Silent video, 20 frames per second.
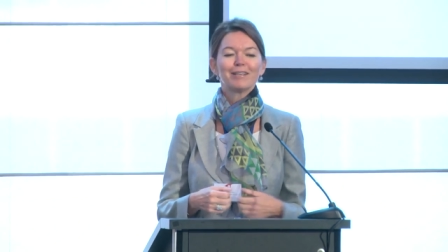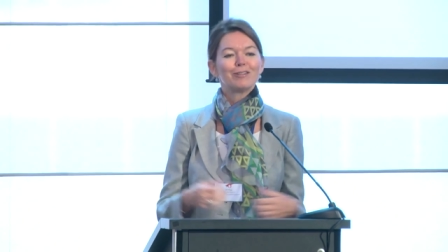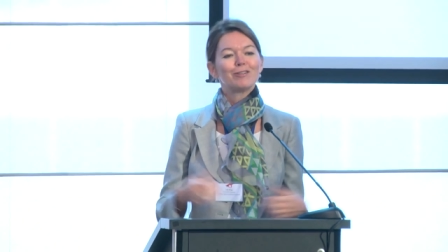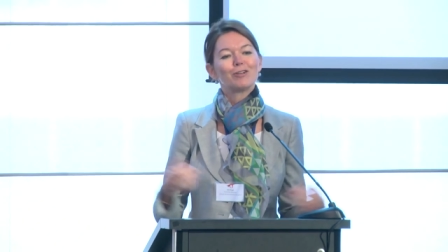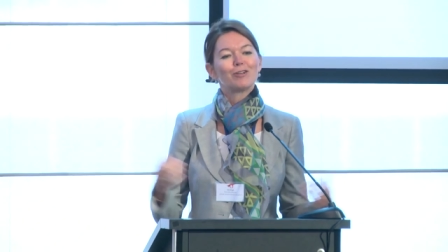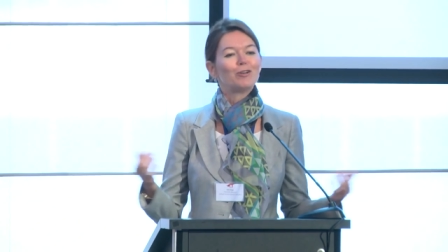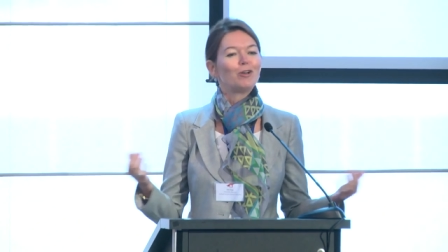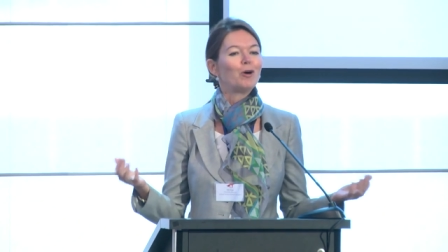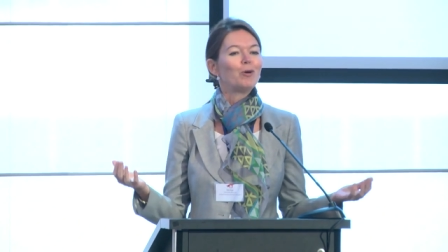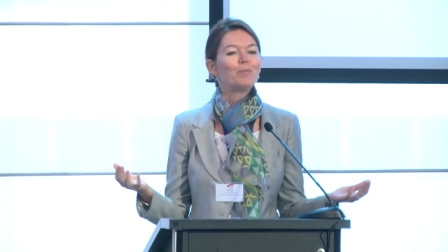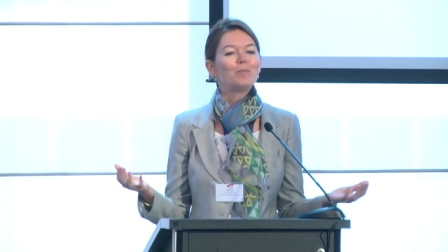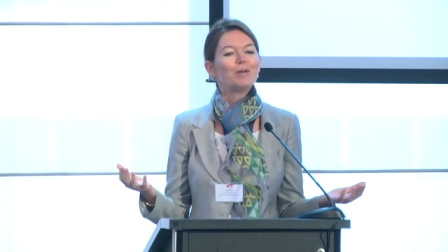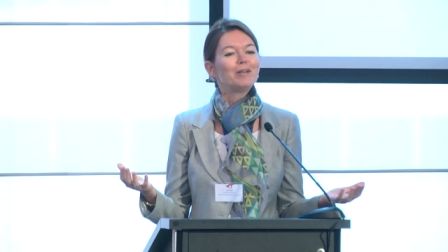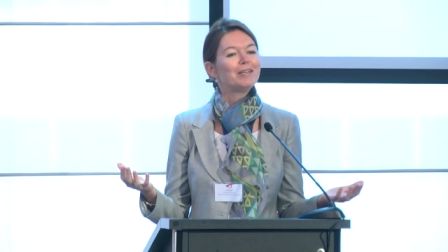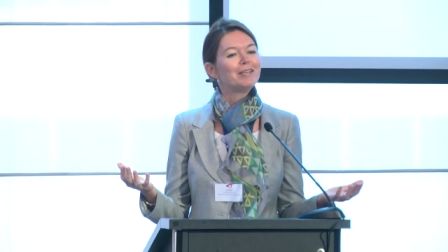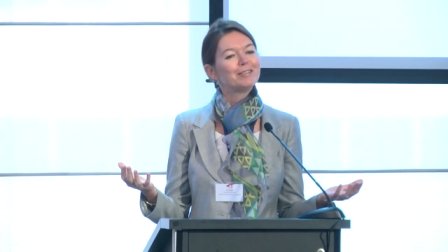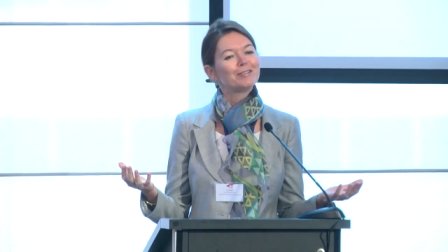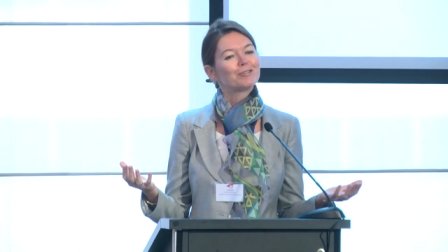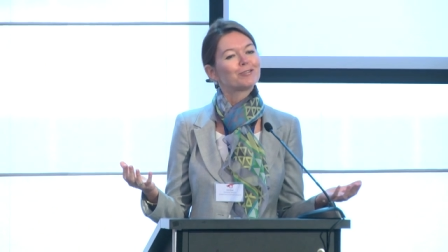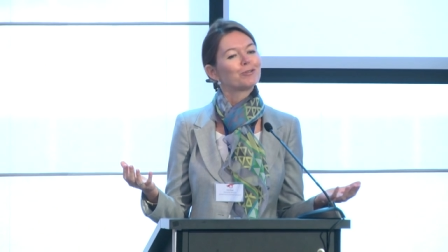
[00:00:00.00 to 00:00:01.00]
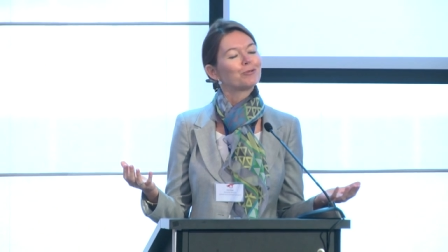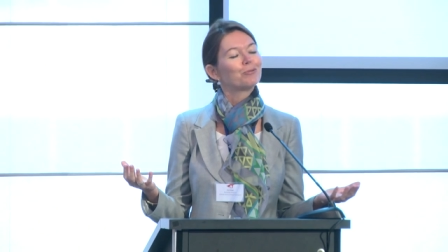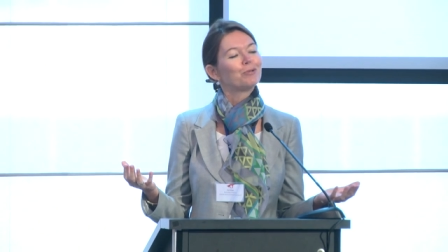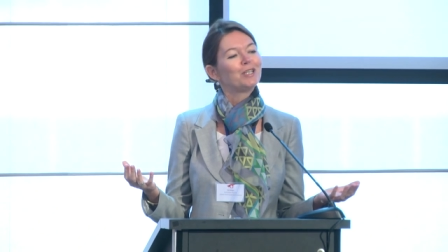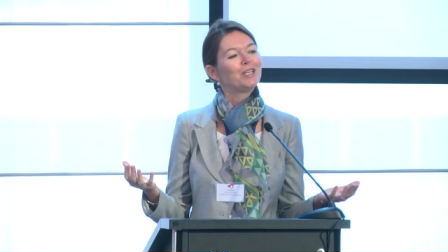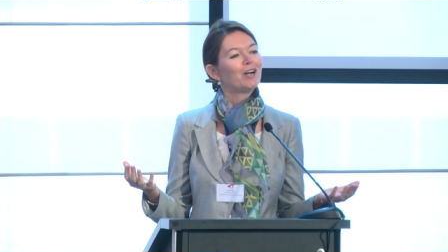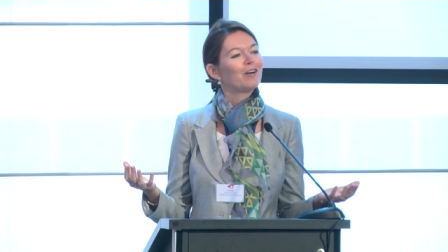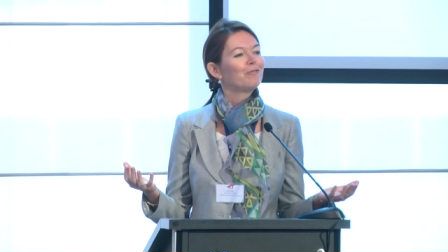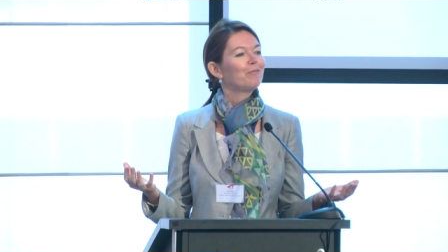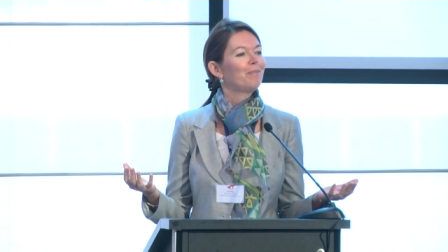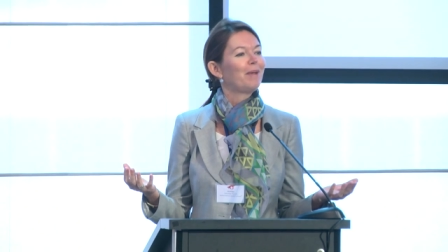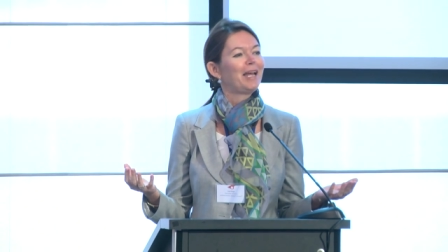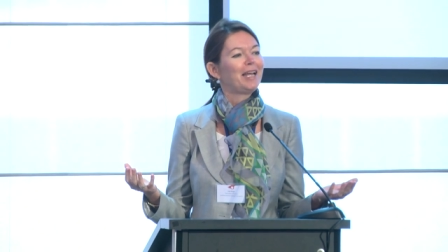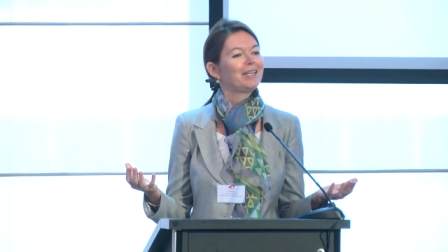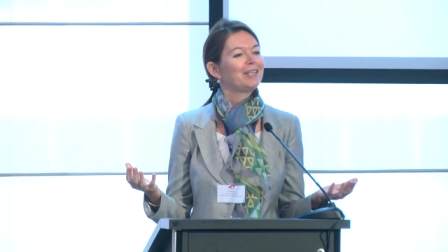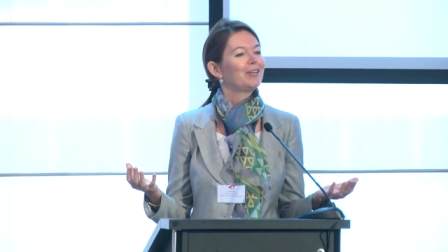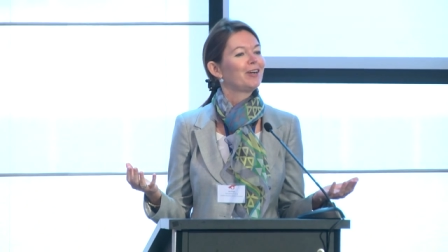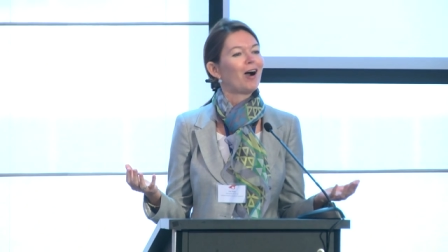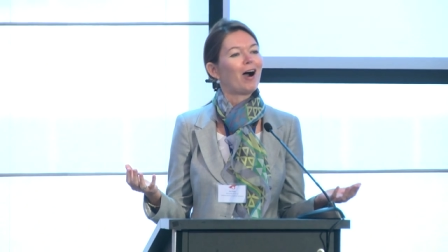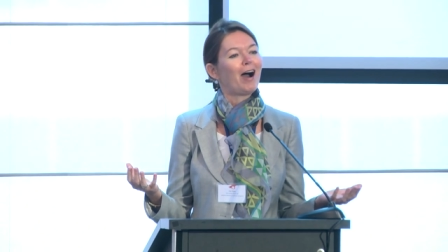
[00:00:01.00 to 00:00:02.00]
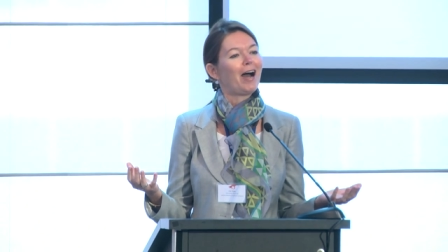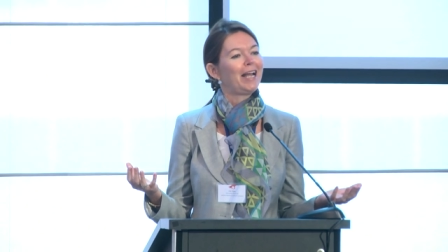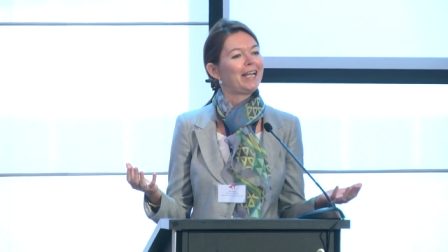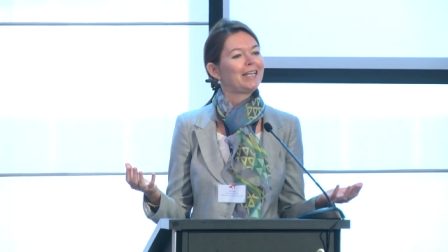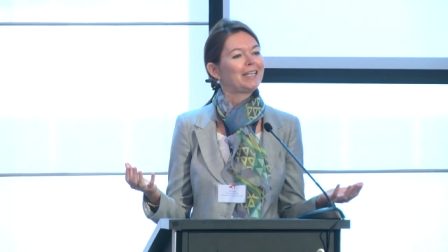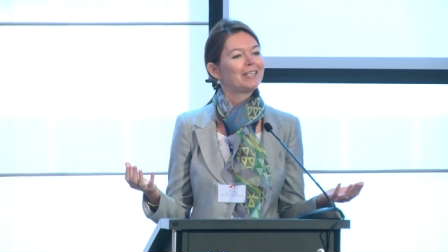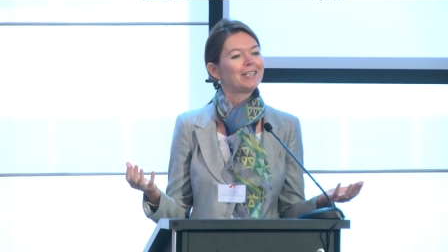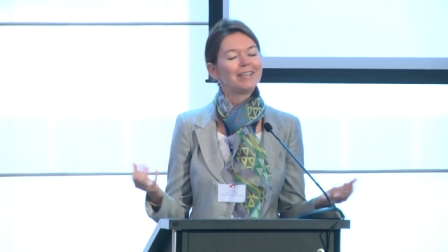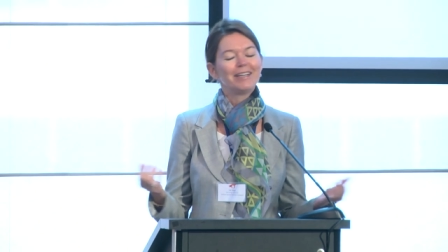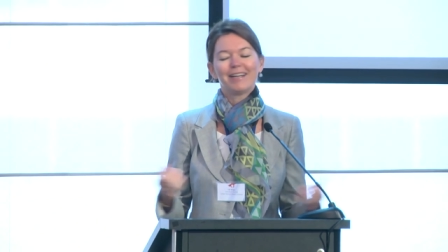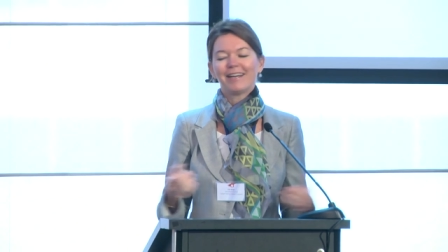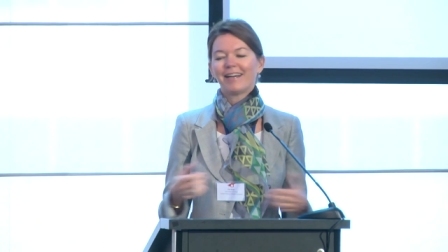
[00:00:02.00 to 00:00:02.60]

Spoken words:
the global history of mankind